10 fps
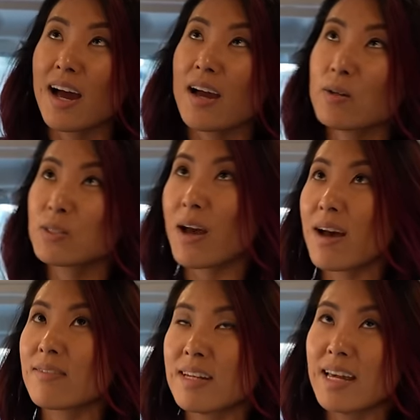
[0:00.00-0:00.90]
I also
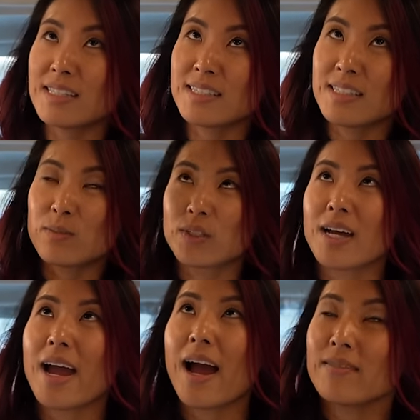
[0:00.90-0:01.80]
have an AC, which
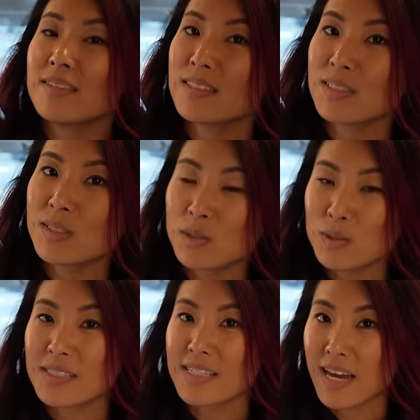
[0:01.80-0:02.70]
I haven't had to
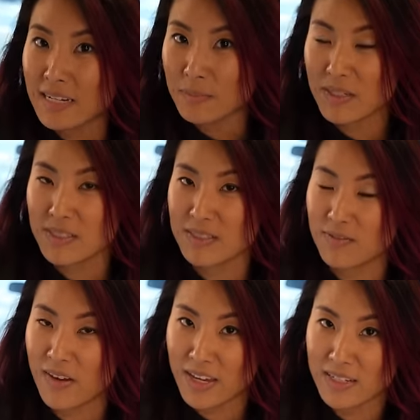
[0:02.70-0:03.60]
use yet because the
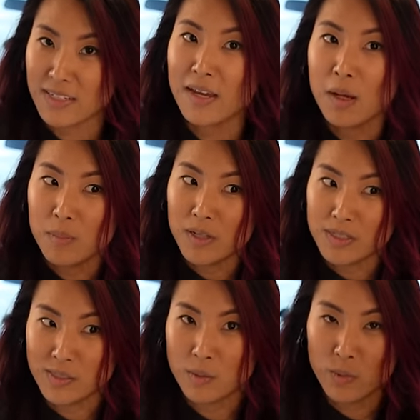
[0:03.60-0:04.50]
fan
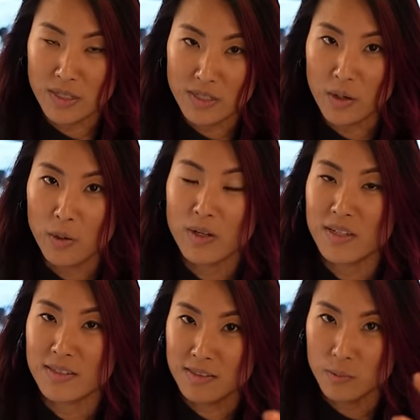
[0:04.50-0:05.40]
plus window
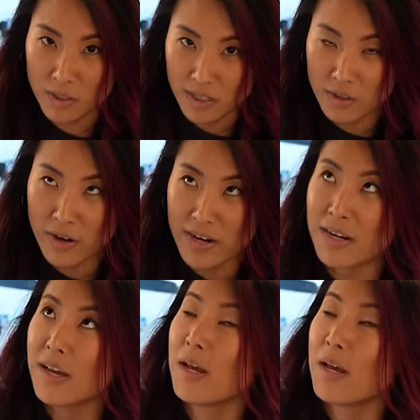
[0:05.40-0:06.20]
is working great.